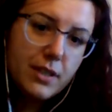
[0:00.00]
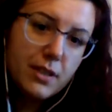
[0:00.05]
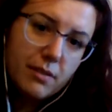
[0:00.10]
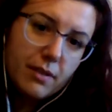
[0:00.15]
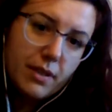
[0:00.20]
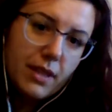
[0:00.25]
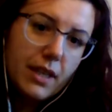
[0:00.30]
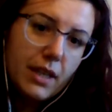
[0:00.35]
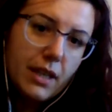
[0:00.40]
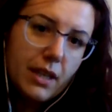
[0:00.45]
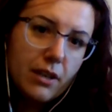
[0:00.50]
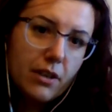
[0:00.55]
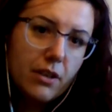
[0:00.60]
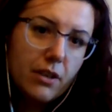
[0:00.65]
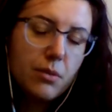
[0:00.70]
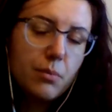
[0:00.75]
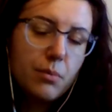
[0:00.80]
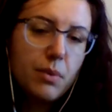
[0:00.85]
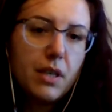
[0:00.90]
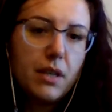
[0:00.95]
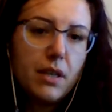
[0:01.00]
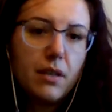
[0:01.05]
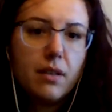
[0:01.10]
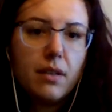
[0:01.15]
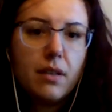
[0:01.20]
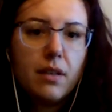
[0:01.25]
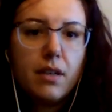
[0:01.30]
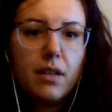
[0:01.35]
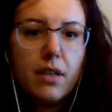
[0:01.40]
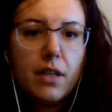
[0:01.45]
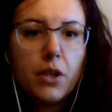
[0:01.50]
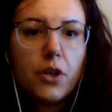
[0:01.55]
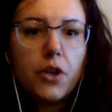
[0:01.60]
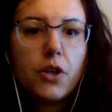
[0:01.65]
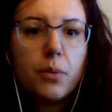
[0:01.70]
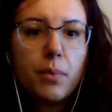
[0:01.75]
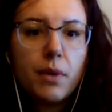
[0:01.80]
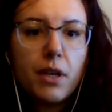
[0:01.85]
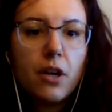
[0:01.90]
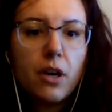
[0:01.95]
So I think it could be
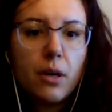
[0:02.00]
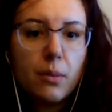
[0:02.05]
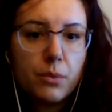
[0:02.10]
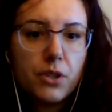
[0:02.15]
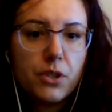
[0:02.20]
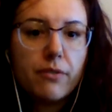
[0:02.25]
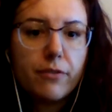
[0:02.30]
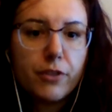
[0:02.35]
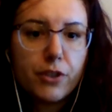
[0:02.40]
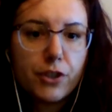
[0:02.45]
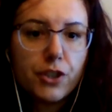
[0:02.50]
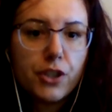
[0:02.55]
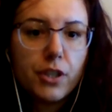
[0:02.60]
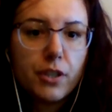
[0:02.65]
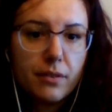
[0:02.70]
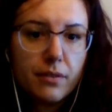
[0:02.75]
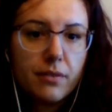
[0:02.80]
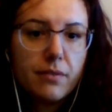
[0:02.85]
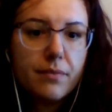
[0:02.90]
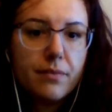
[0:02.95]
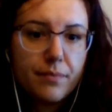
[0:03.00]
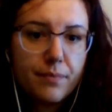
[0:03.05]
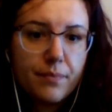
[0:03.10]
an option for sure.